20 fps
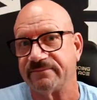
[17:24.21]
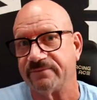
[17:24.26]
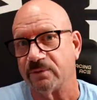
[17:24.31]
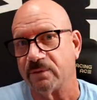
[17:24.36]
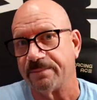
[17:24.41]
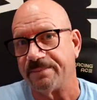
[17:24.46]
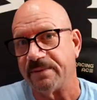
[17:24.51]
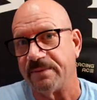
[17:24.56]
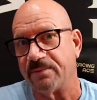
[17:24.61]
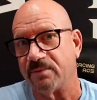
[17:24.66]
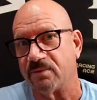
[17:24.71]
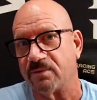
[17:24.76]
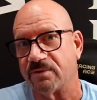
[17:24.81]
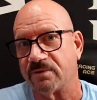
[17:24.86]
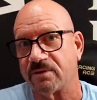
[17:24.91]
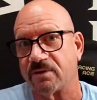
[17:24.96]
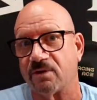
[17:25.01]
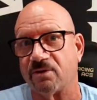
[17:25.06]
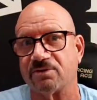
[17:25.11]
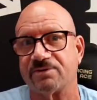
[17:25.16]
Poor people
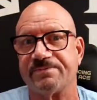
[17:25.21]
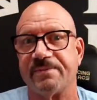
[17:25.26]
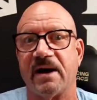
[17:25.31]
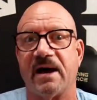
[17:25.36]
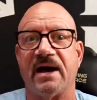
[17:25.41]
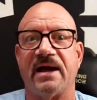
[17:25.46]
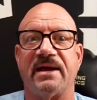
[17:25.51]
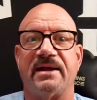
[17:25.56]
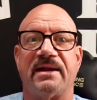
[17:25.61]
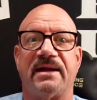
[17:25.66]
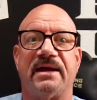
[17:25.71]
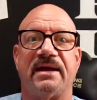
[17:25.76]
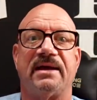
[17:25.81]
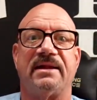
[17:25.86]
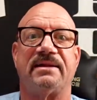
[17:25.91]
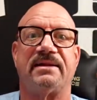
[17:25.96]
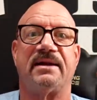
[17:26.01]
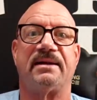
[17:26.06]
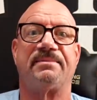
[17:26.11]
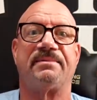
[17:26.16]
were close by and they
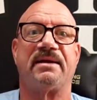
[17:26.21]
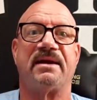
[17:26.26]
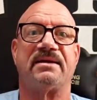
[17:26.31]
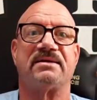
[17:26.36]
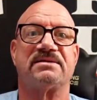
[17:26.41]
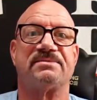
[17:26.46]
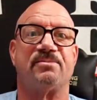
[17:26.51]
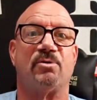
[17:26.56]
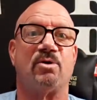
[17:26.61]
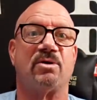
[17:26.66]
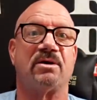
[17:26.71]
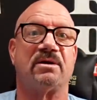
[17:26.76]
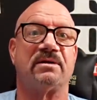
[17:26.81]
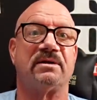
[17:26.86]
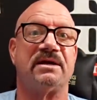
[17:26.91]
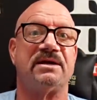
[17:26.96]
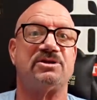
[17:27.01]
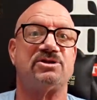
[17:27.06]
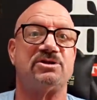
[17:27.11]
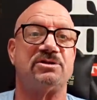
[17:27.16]
ended up getting smoke
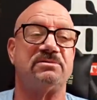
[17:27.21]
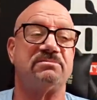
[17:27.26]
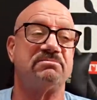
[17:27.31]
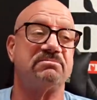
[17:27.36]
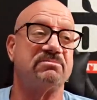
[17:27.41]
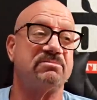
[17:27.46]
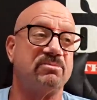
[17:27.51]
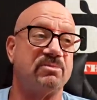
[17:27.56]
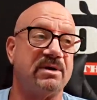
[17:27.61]
inhalation.